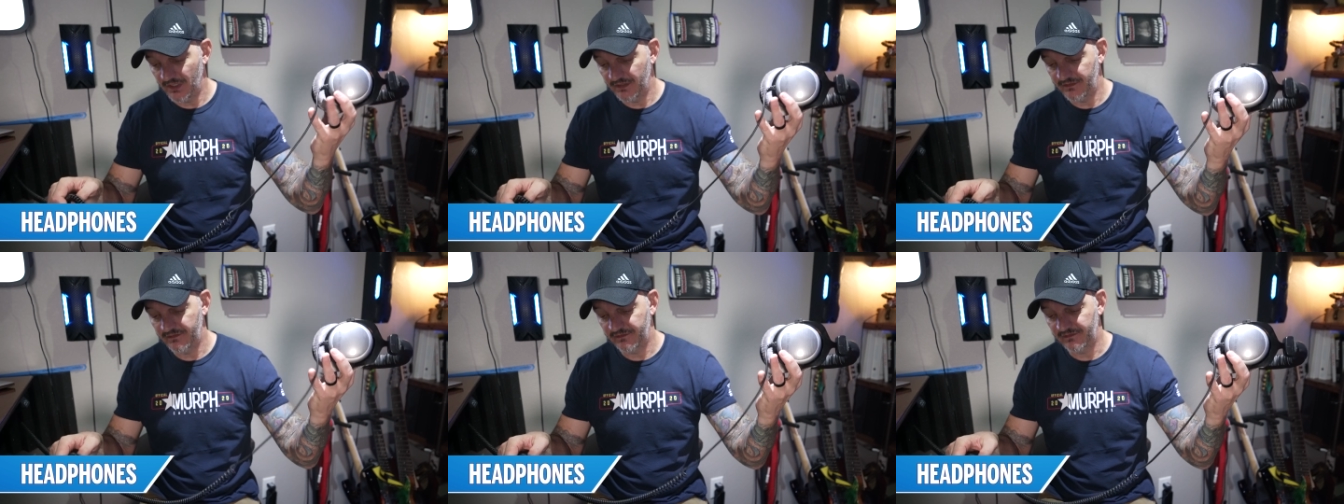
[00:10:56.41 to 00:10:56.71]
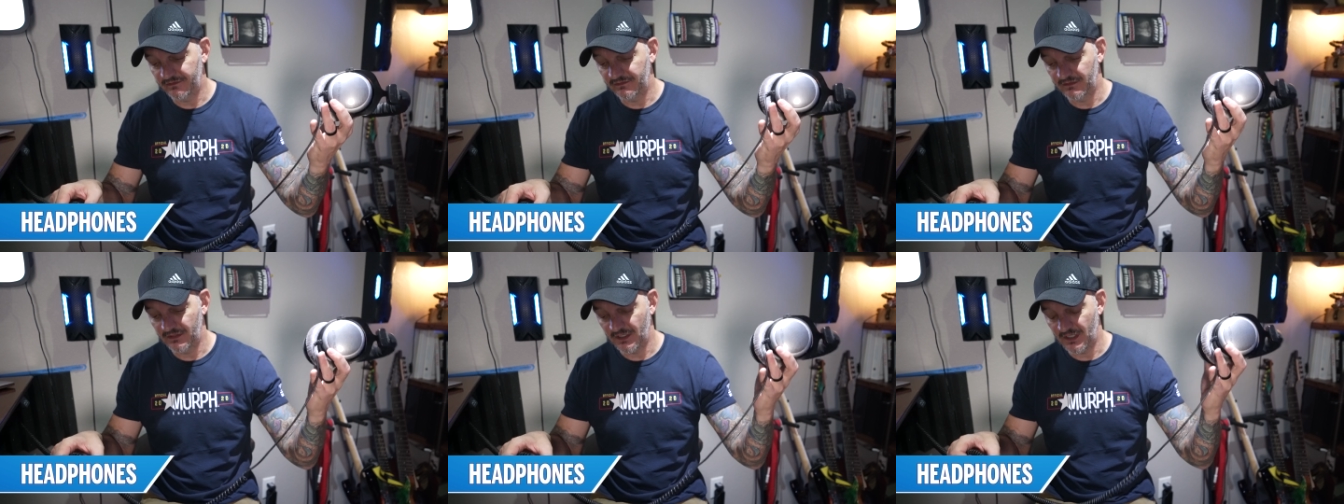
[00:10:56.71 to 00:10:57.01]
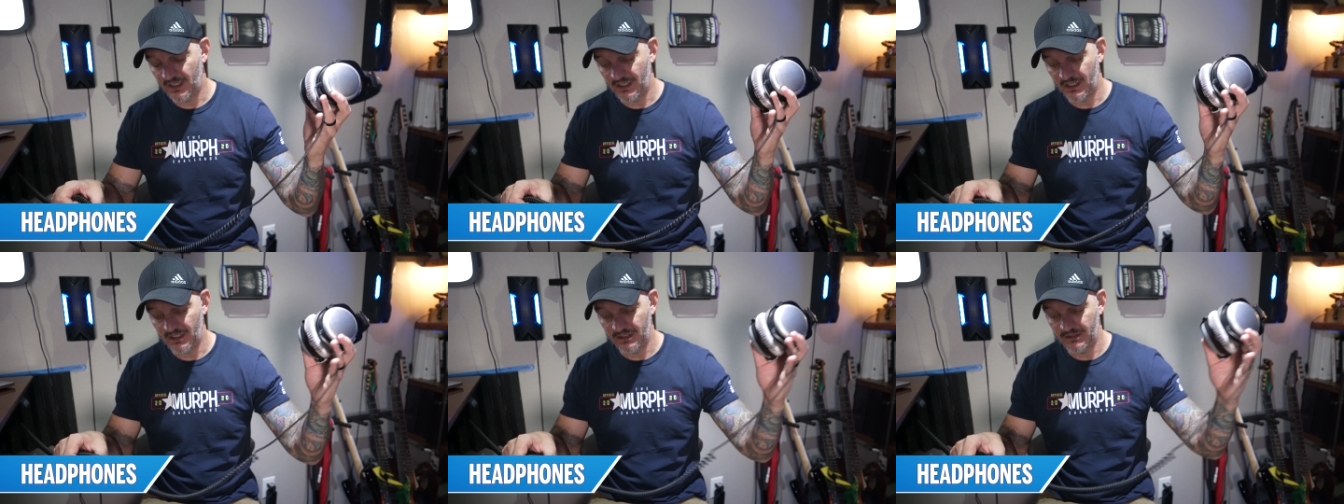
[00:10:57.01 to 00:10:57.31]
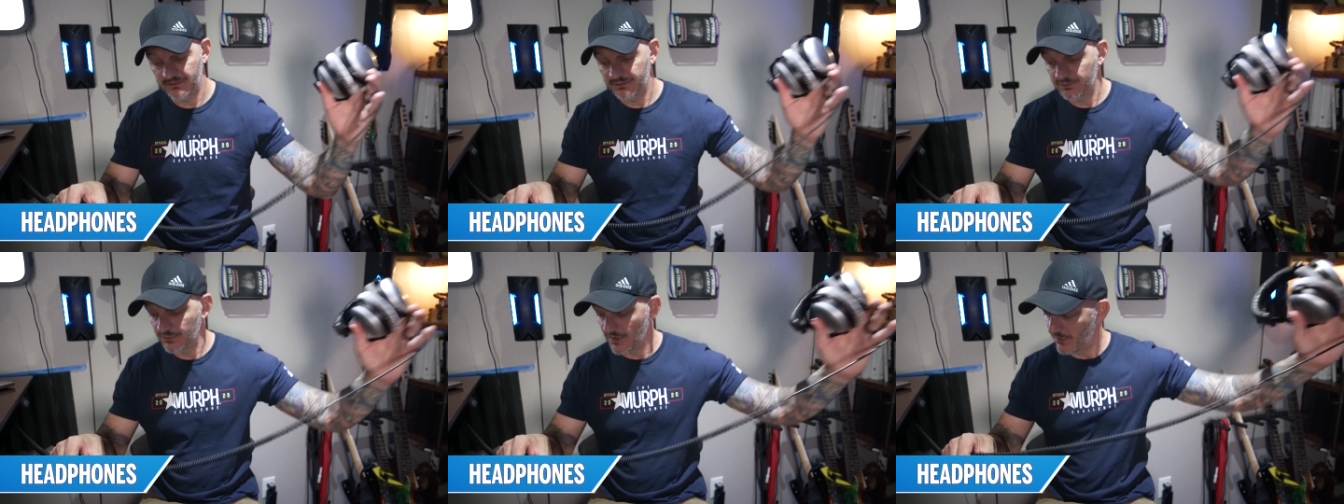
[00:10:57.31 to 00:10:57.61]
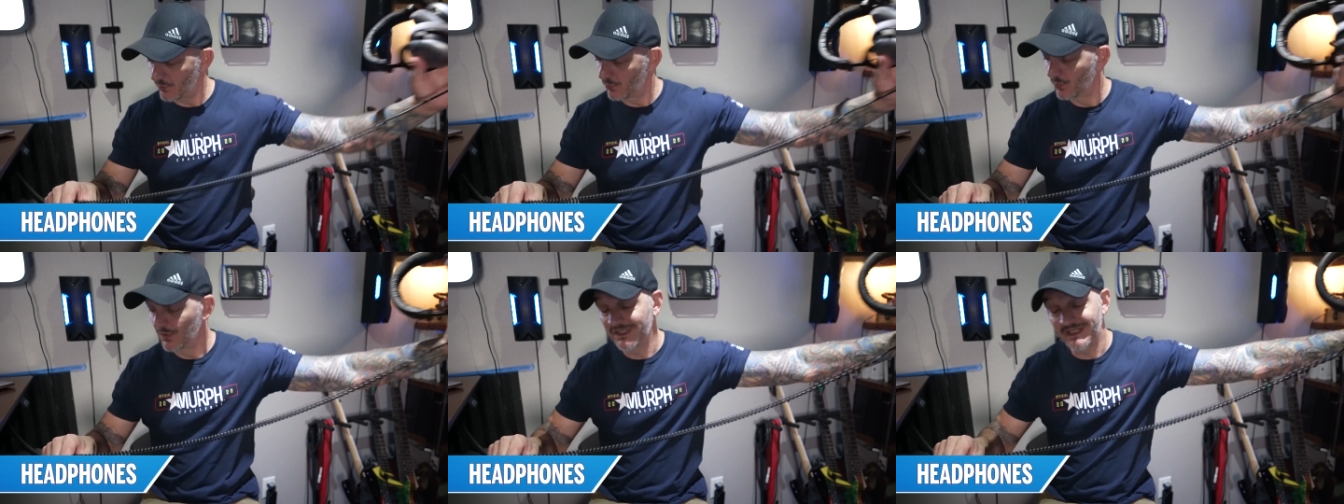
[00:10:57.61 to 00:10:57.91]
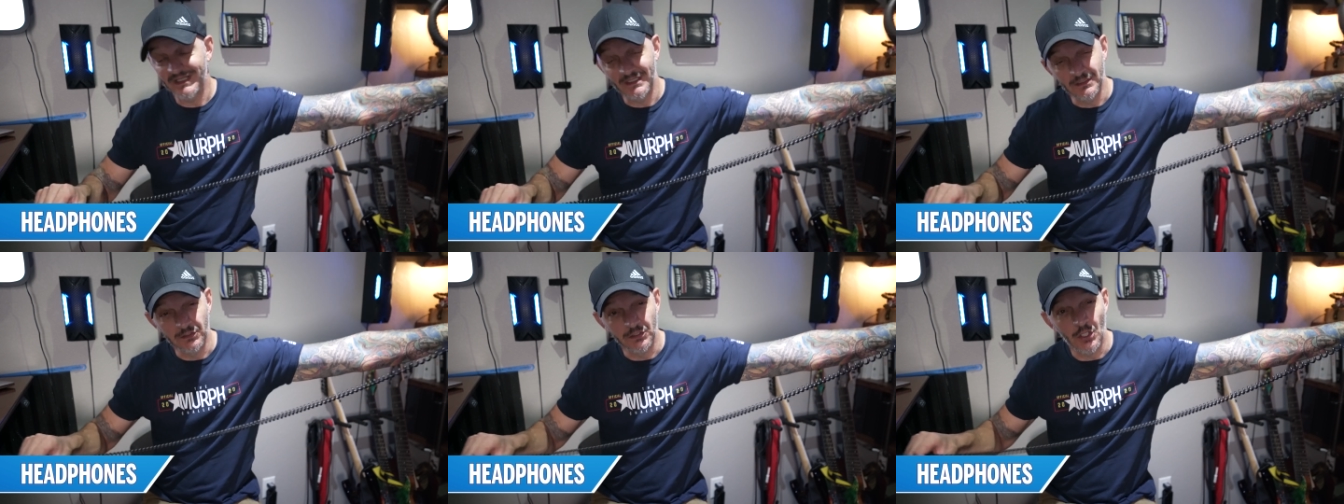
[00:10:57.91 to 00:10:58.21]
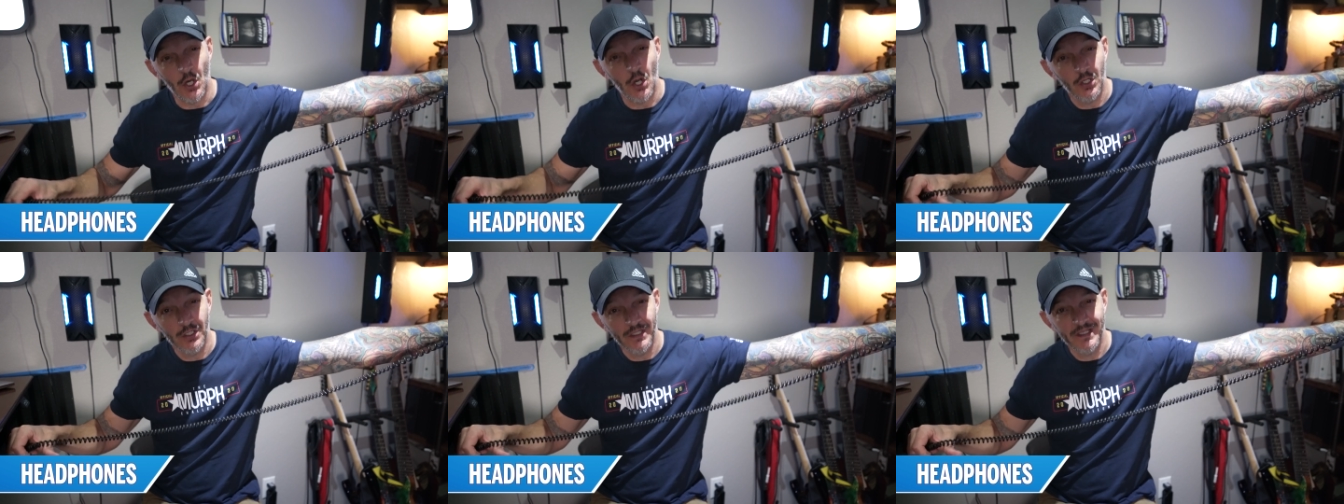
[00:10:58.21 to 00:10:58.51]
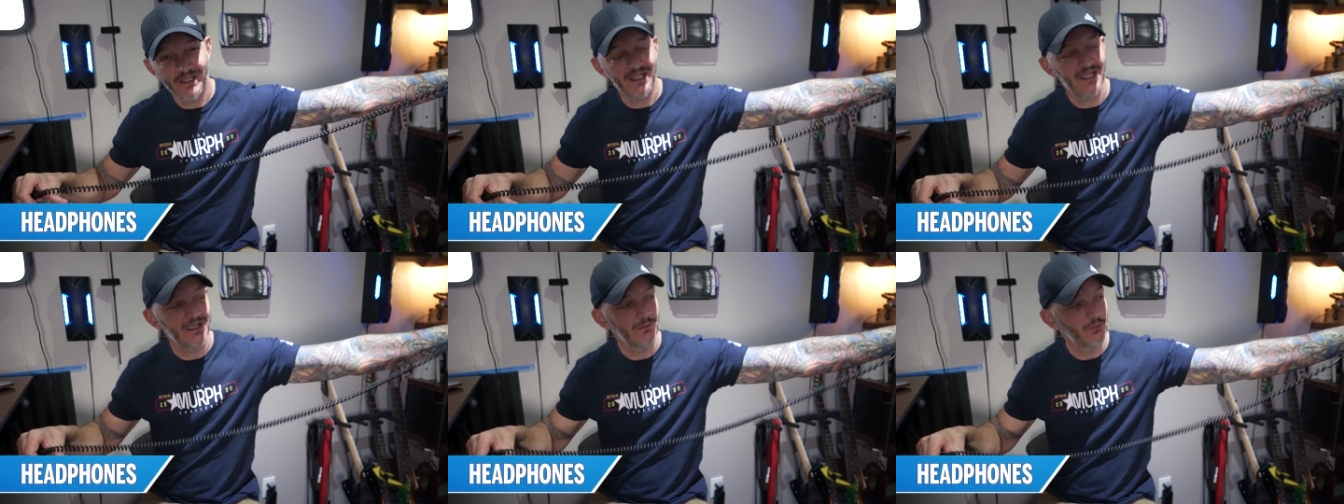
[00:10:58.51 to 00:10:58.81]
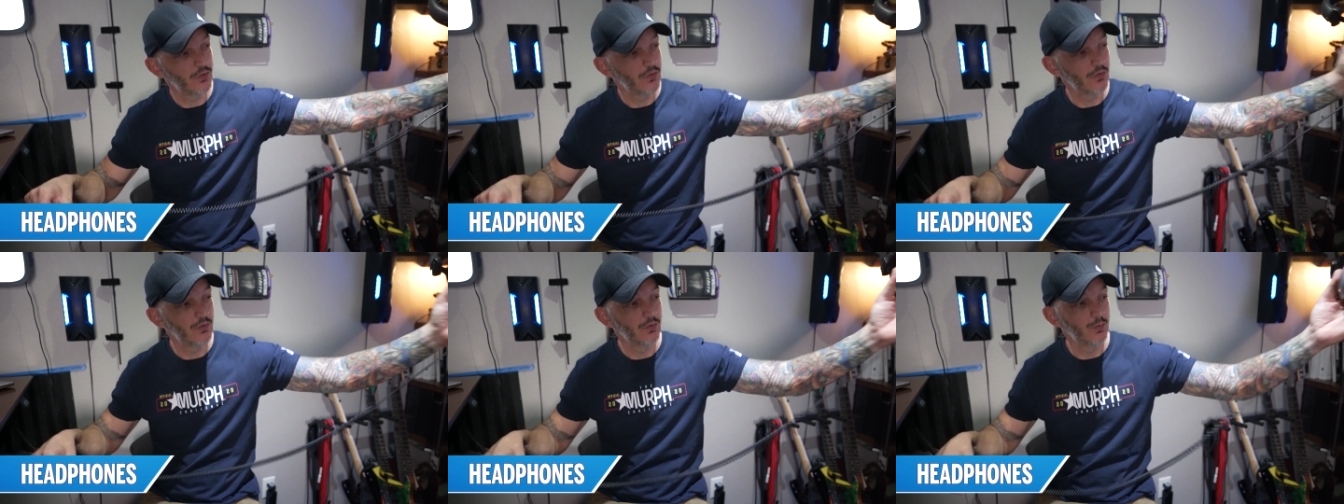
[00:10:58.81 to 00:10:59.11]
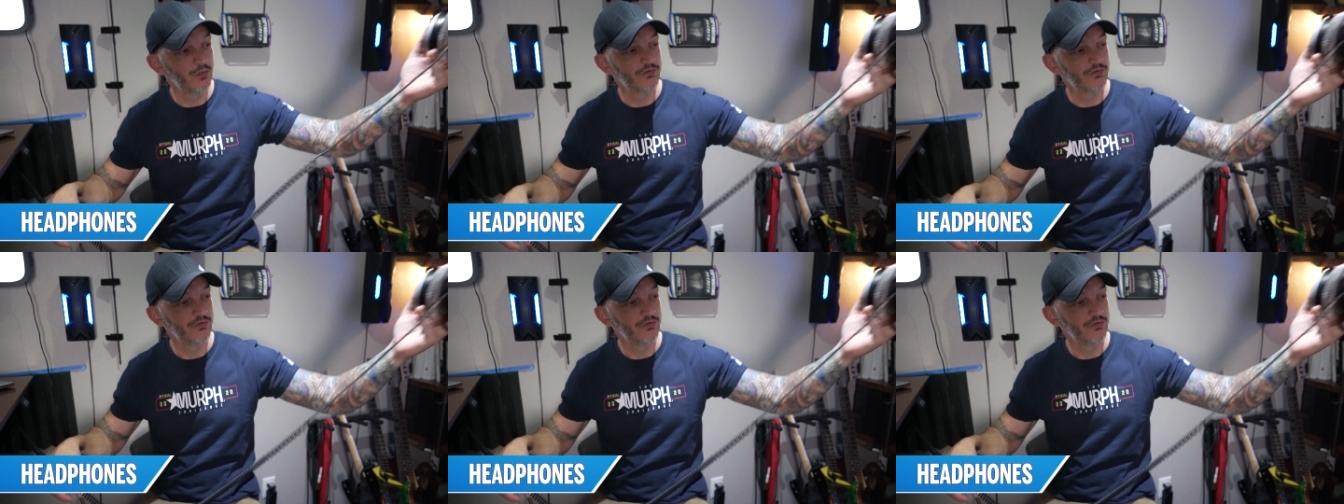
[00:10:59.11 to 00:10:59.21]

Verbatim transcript: It's uh, a really long cable,